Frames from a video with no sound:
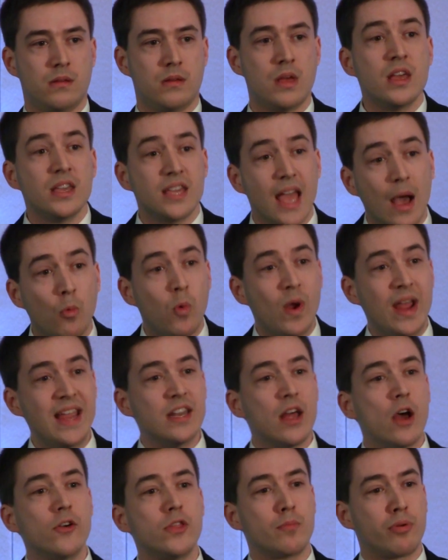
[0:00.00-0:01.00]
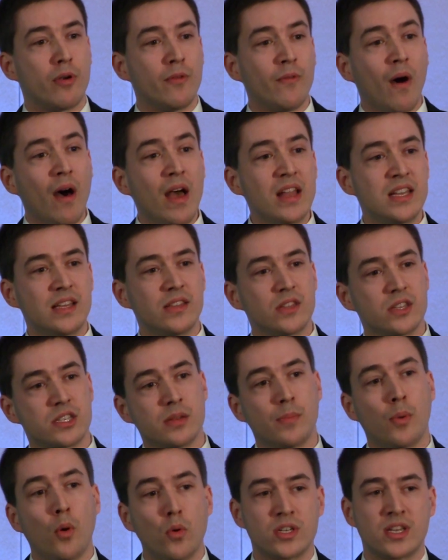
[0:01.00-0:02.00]
Yet we know that providing the
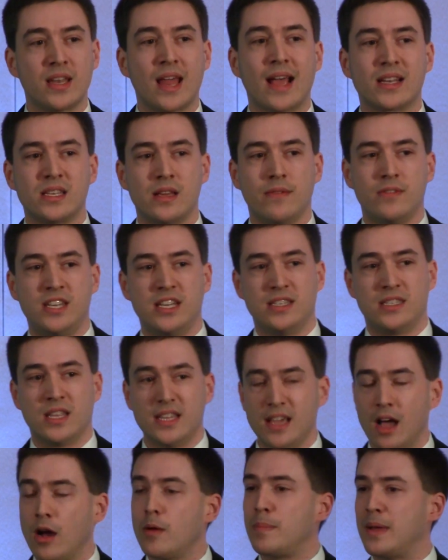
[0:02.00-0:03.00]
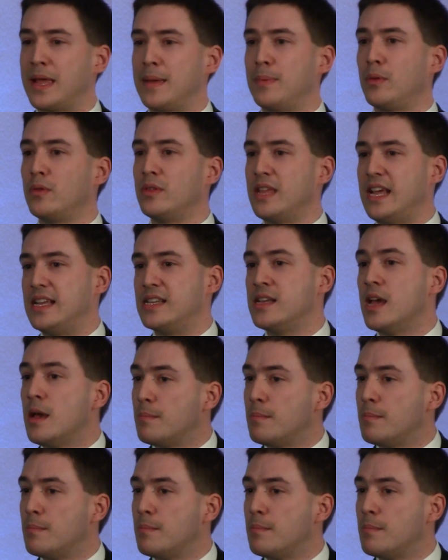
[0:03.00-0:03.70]
support and activities that young people need